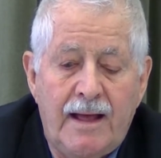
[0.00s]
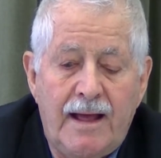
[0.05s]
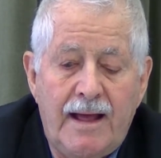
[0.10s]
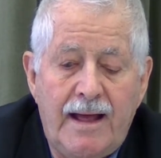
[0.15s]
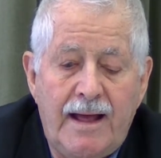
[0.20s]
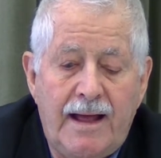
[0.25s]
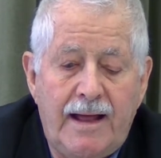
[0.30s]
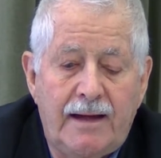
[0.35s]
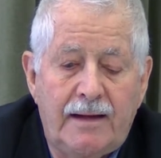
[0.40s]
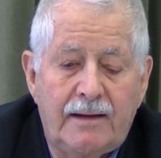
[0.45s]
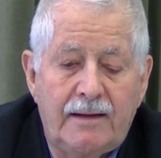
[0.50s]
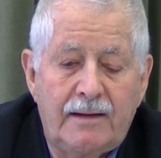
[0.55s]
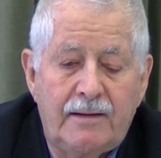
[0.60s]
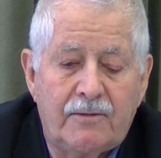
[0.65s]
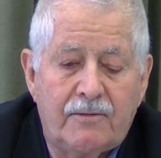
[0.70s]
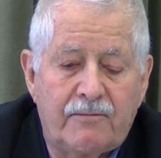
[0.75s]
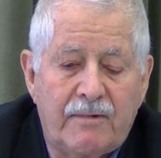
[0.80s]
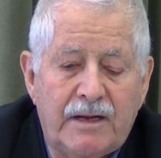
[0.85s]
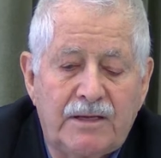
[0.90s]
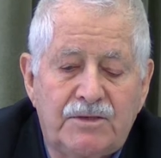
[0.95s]
And
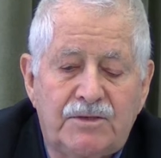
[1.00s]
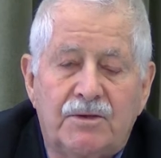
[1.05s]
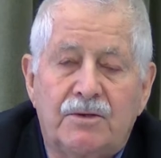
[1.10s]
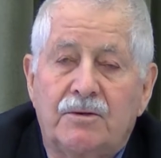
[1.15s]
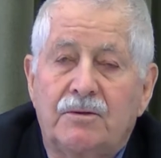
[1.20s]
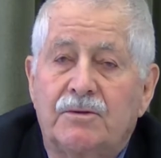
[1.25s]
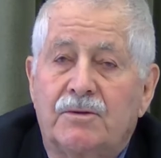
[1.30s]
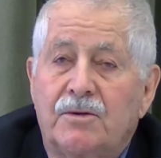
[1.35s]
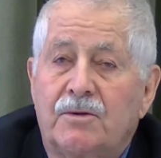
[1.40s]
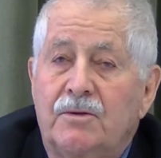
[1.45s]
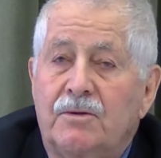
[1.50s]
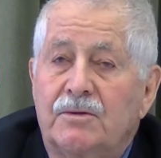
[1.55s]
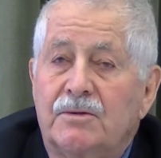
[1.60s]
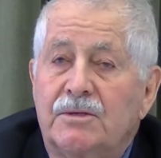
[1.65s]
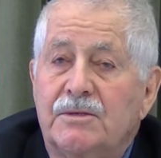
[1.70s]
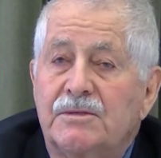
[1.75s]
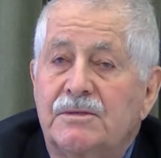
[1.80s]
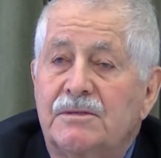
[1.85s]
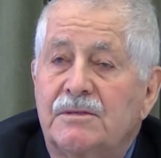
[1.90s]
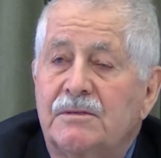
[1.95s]
Reginald told
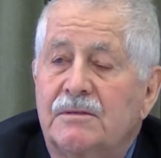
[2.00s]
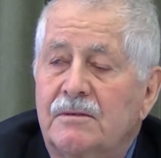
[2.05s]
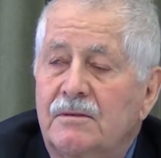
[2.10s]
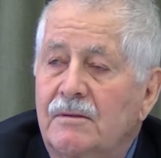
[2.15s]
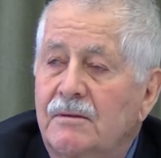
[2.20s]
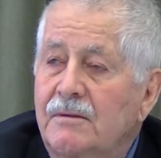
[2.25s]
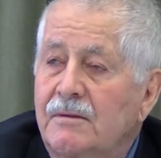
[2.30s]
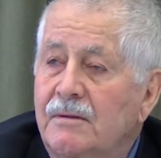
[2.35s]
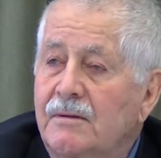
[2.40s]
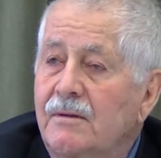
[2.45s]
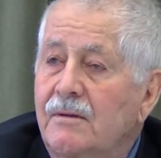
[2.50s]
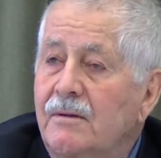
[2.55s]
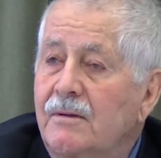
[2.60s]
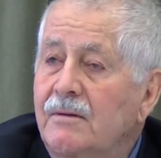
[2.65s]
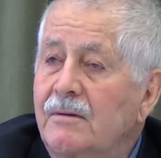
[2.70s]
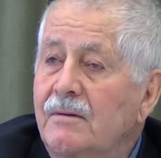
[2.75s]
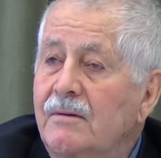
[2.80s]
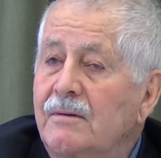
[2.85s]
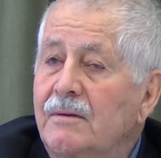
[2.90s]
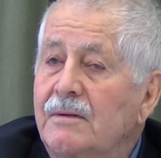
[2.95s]
us
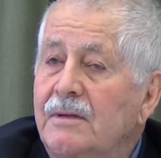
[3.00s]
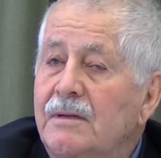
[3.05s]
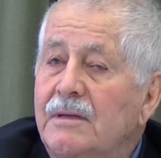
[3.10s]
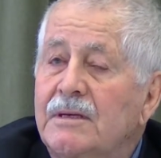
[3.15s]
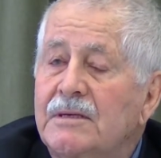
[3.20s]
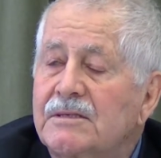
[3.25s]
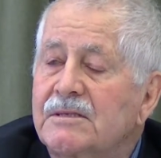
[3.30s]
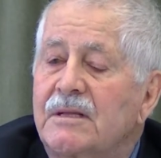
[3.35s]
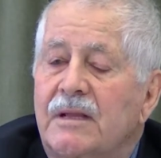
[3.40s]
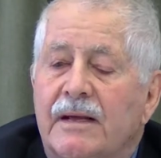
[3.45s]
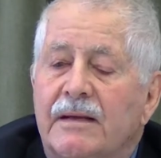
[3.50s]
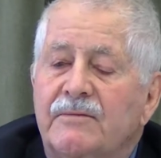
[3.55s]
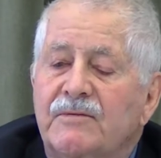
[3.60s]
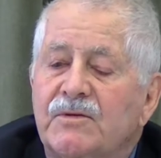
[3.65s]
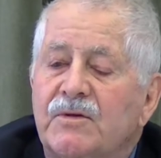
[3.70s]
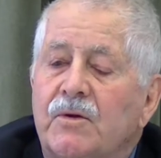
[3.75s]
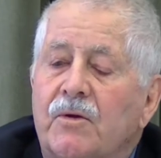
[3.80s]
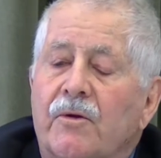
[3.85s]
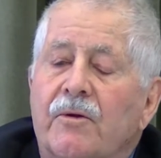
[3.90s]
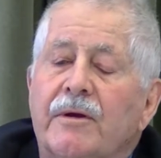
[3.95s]
his life
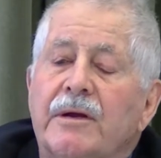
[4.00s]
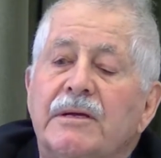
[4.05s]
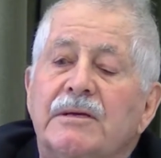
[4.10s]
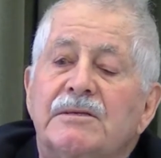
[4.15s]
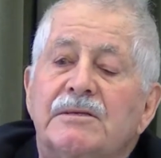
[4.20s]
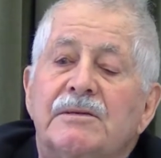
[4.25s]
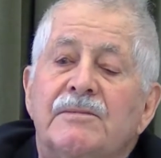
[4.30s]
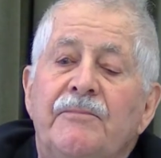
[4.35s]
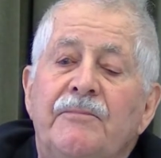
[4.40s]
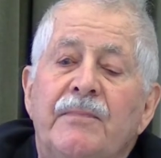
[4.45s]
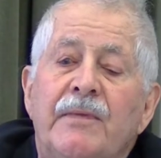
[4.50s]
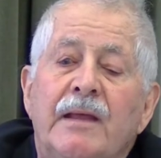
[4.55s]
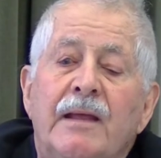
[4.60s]
stories.